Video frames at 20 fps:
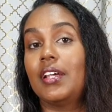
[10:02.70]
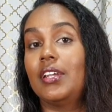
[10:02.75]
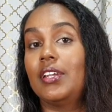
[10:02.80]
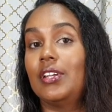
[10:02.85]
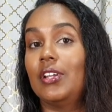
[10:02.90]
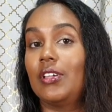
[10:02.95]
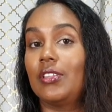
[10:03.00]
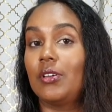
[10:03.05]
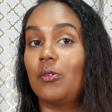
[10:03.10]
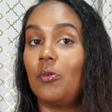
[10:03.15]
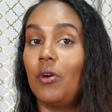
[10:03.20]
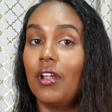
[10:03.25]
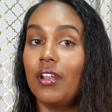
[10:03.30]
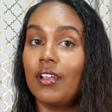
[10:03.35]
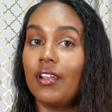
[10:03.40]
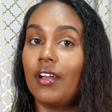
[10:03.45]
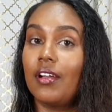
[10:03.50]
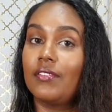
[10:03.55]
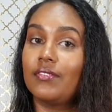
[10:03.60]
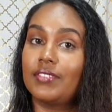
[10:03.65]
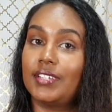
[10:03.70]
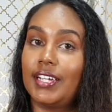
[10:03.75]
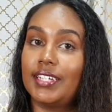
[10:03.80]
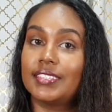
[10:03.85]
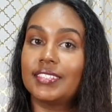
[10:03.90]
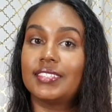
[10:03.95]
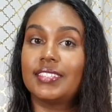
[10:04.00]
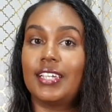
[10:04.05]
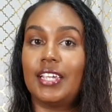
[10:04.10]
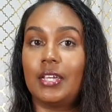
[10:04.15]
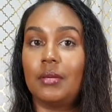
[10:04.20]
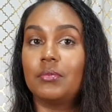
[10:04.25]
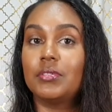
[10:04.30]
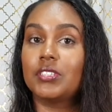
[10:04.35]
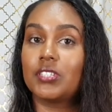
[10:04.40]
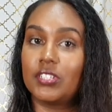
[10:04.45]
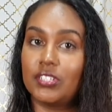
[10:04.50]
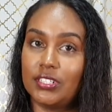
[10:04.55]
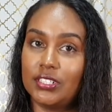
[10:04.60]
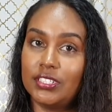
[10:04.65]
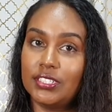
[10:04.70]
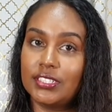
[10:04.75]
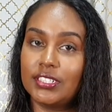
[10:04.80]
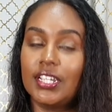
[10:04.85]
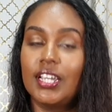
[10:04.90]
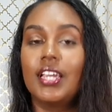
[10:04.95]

another one of that same skirt.